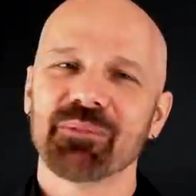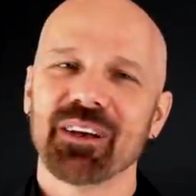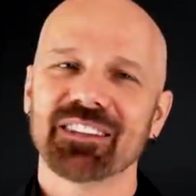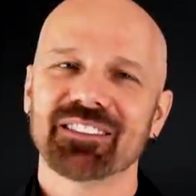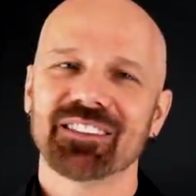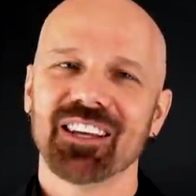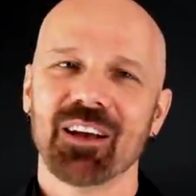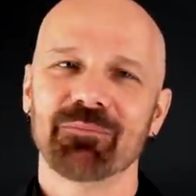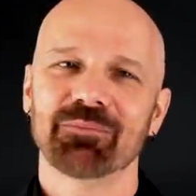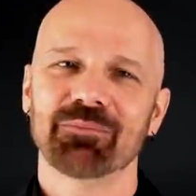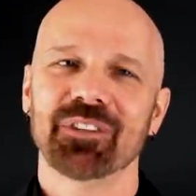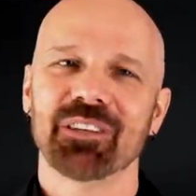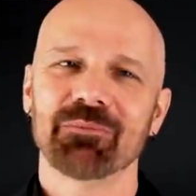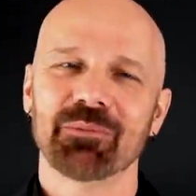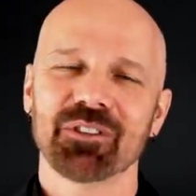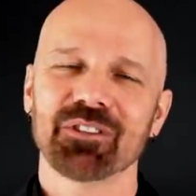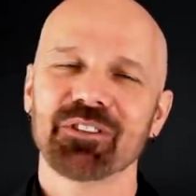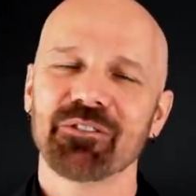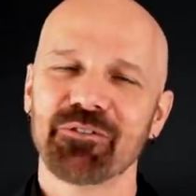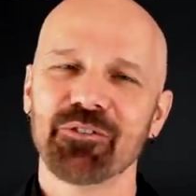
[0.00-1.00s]
my top 10,
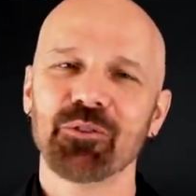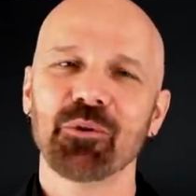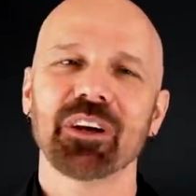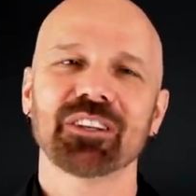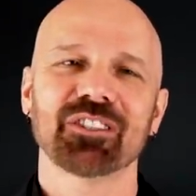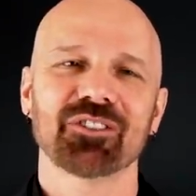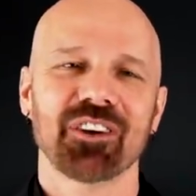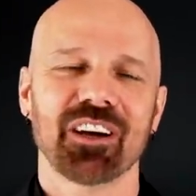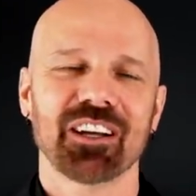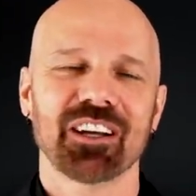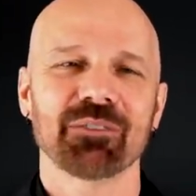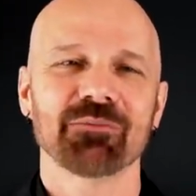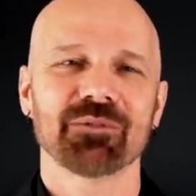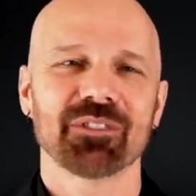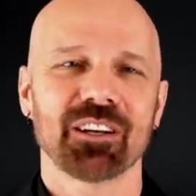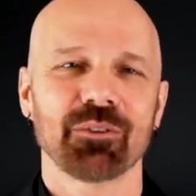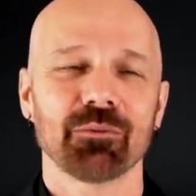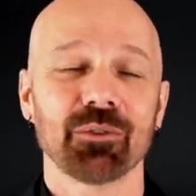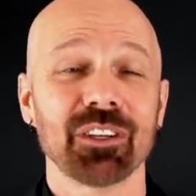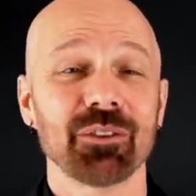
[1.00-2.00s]
but there's a few extra items
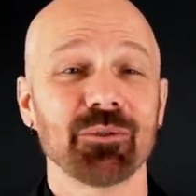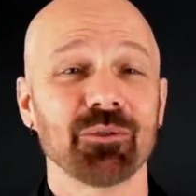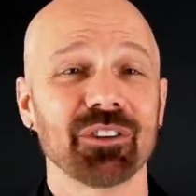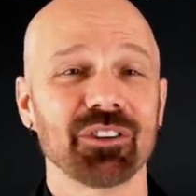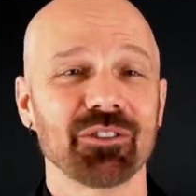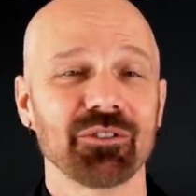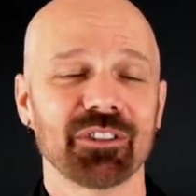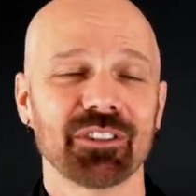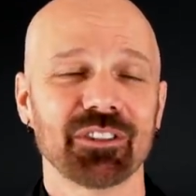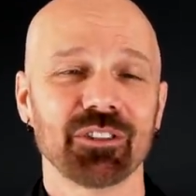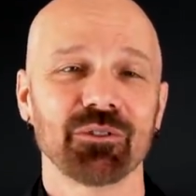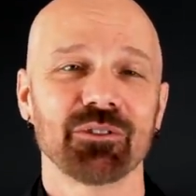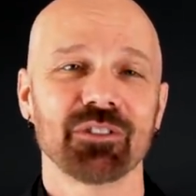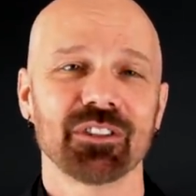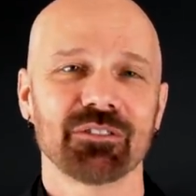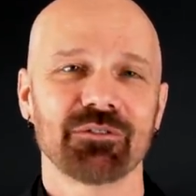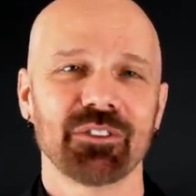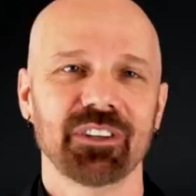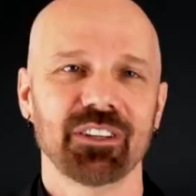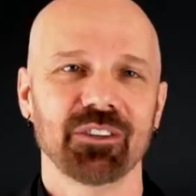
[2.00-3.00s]
that I really wanted to include in
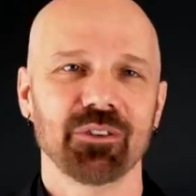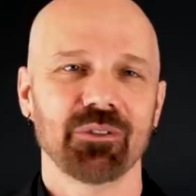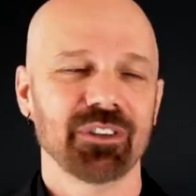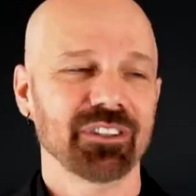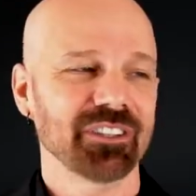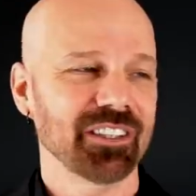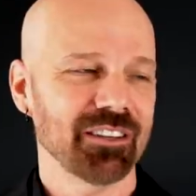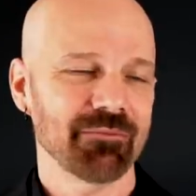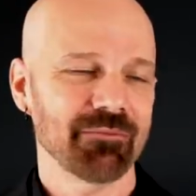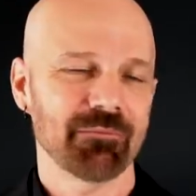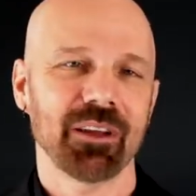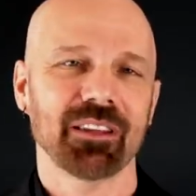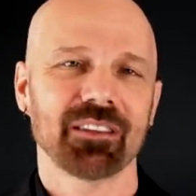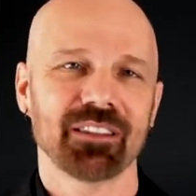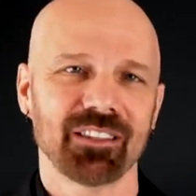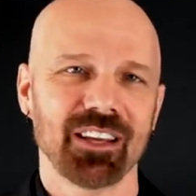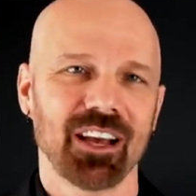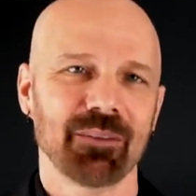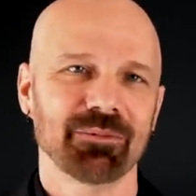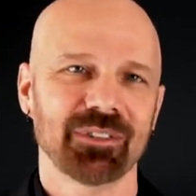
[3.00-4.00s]
this video that didn't make the
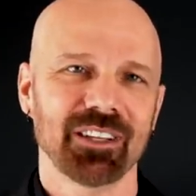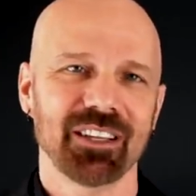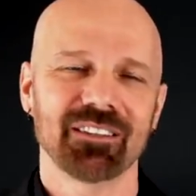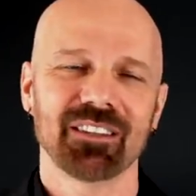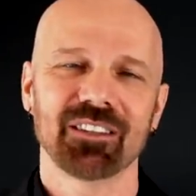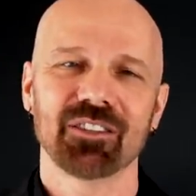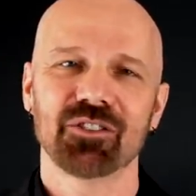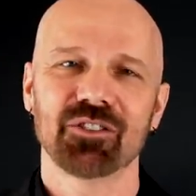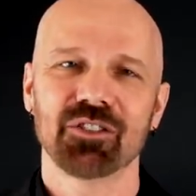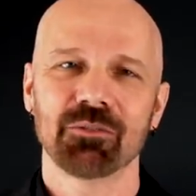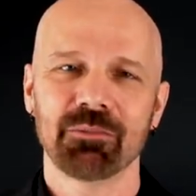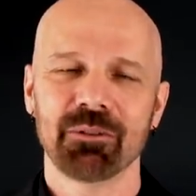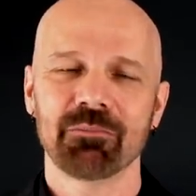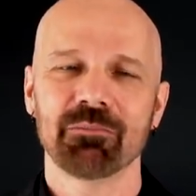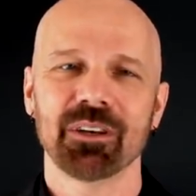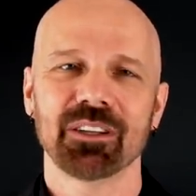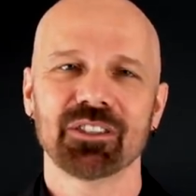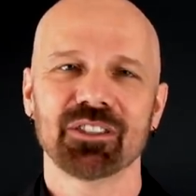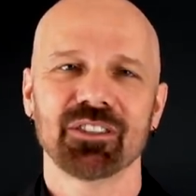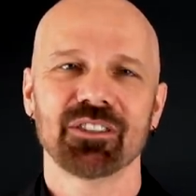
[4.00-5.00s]
top 10 that should be
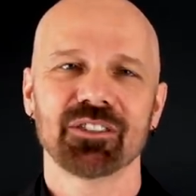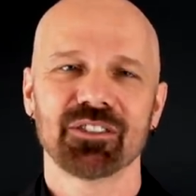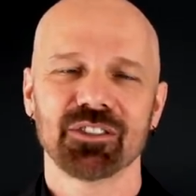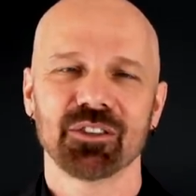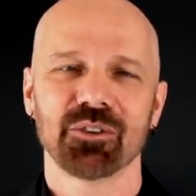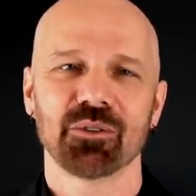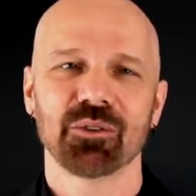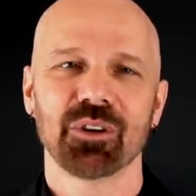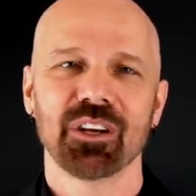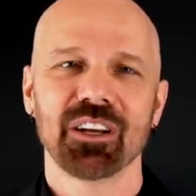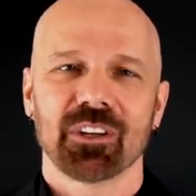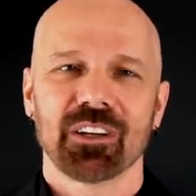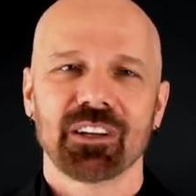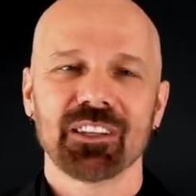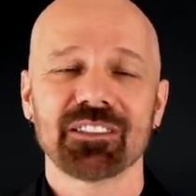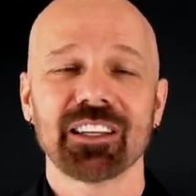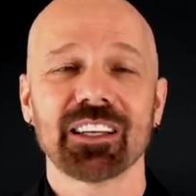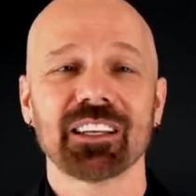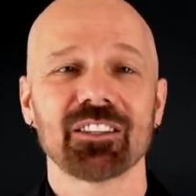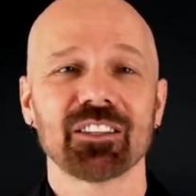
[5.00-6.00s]
mentioned. So
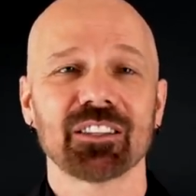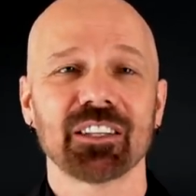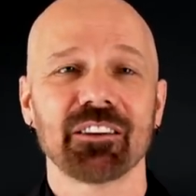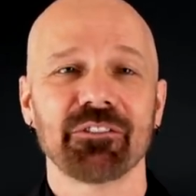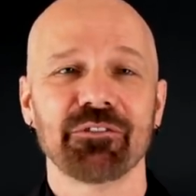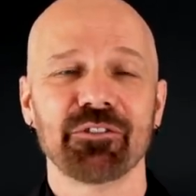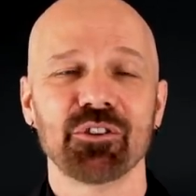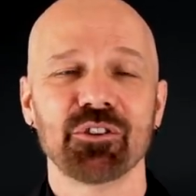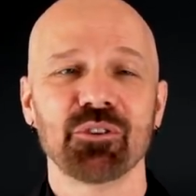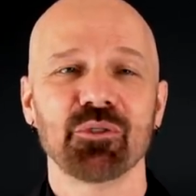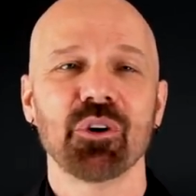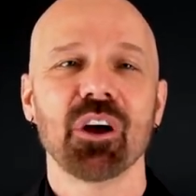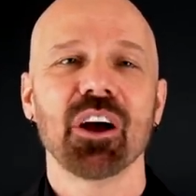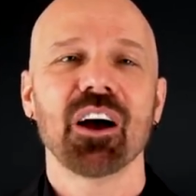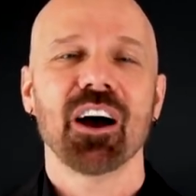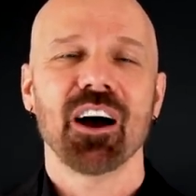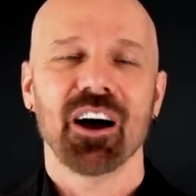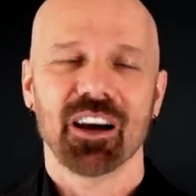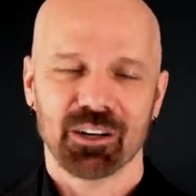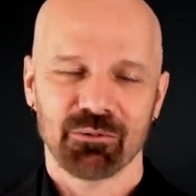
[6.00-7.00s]
let's take a look at a few
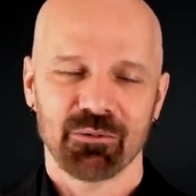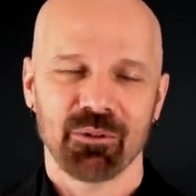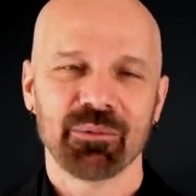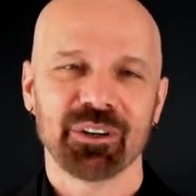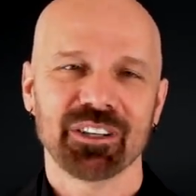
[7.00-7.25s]
honorable